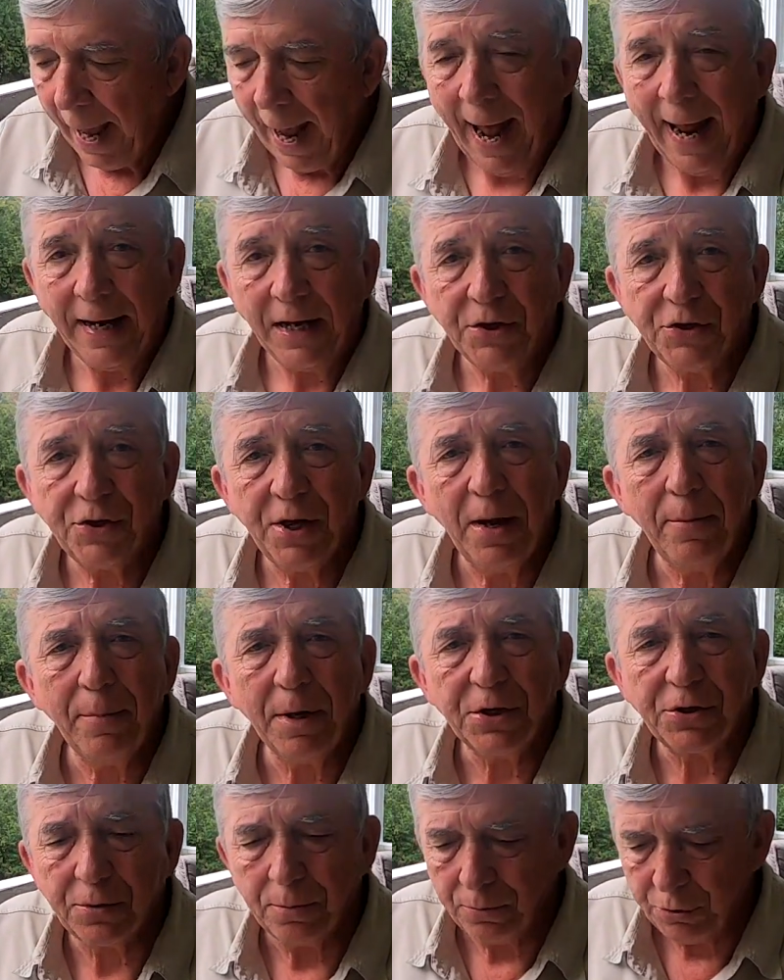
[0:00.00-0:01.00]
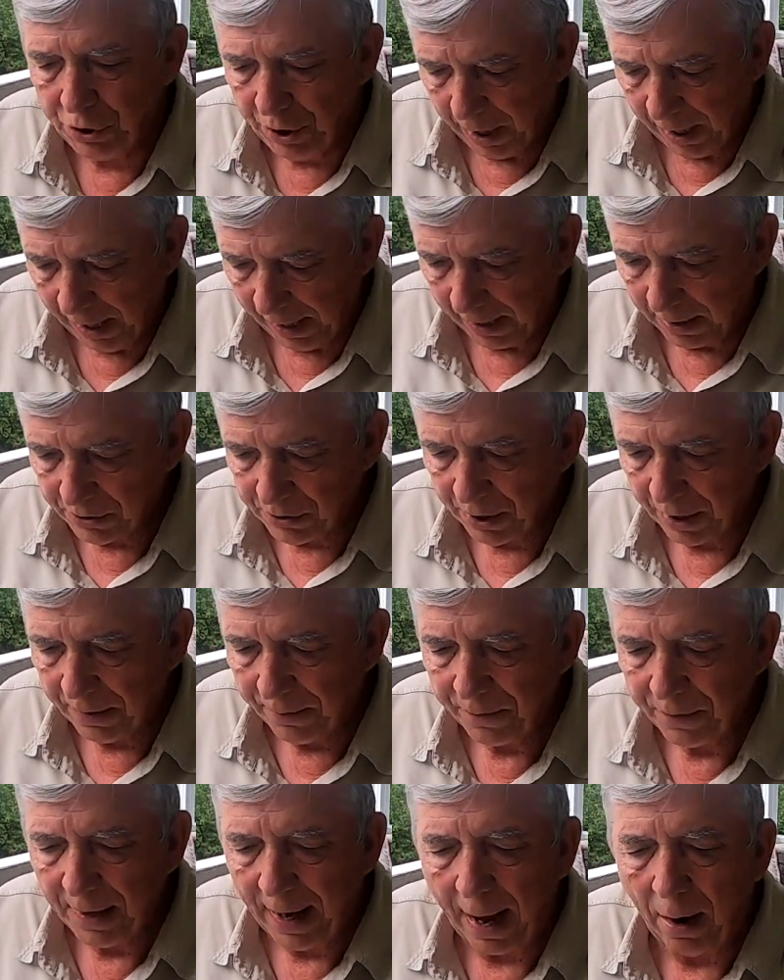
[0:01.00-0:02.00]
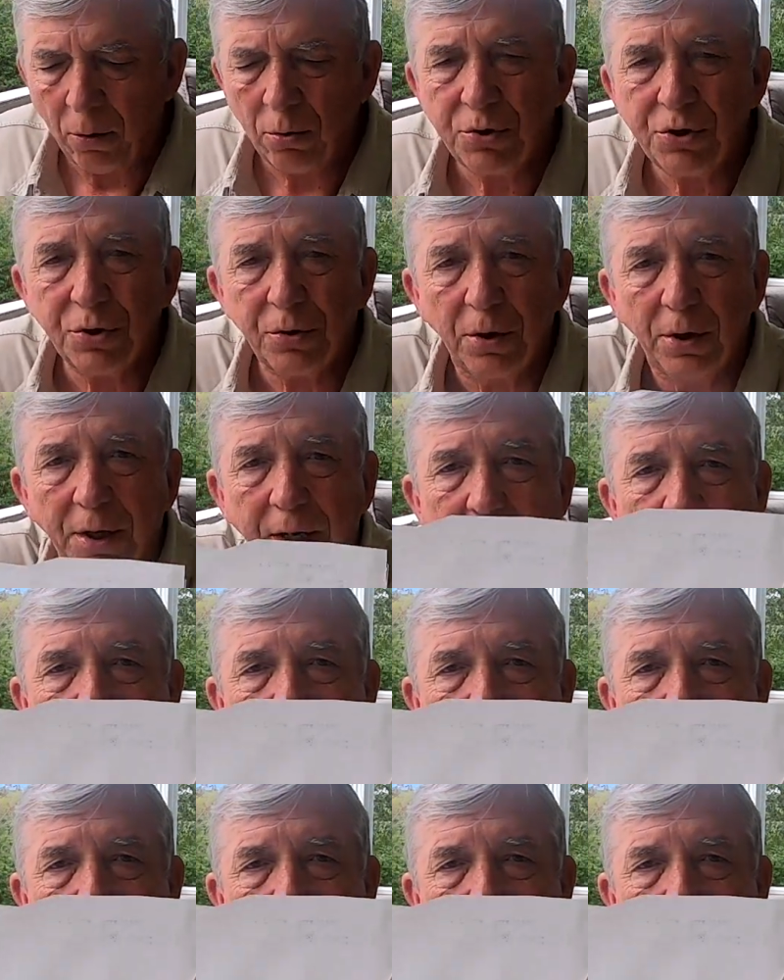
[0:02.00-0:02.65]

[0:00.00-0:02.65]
and he sent me some jigs, and I want you to look